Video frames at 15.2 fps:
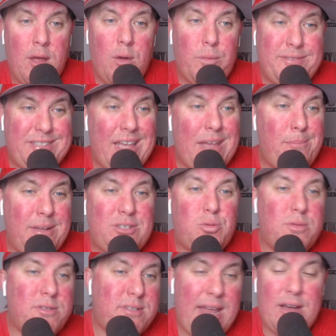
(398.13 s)
with saying Mitch
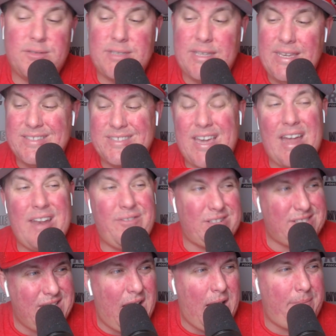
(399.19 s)
Wishnowsky is kind of a
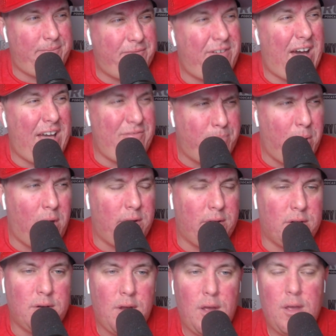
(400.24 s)
top five
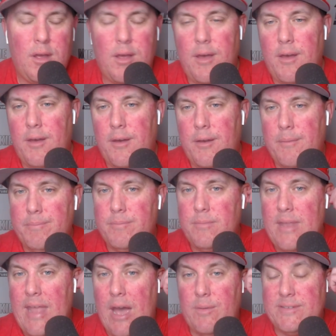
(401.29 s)
punter. Um,
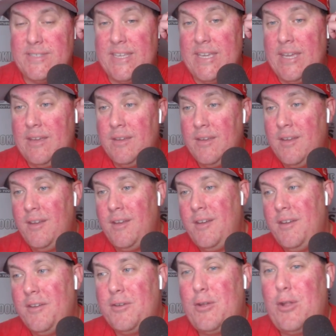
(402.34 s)
now, is he
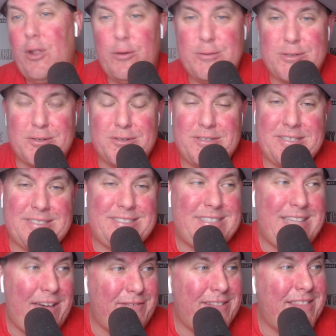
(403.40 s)
closer to
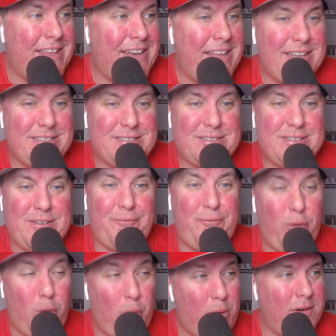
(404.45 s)
seven than he is to
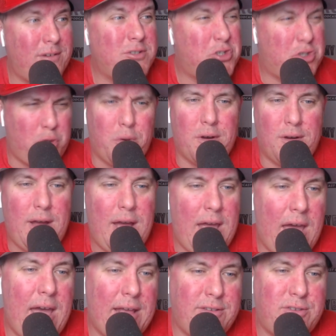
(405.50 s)
four? Sure,
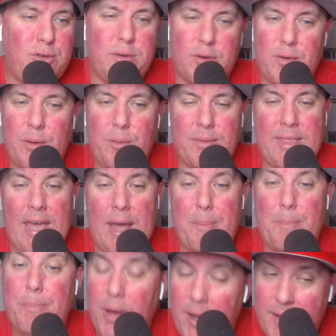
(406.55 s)
I, I do agree with that.
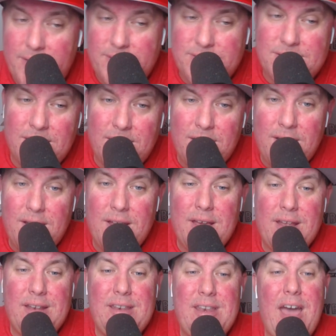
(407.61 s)
But
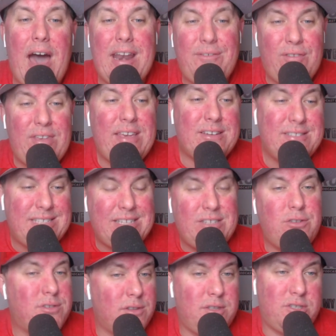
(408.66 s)
not if he
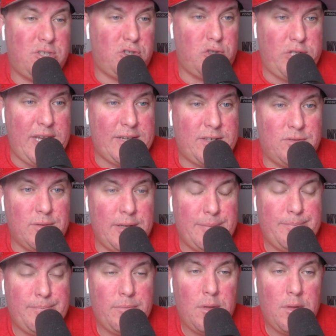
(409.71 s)
continues on this trajectory.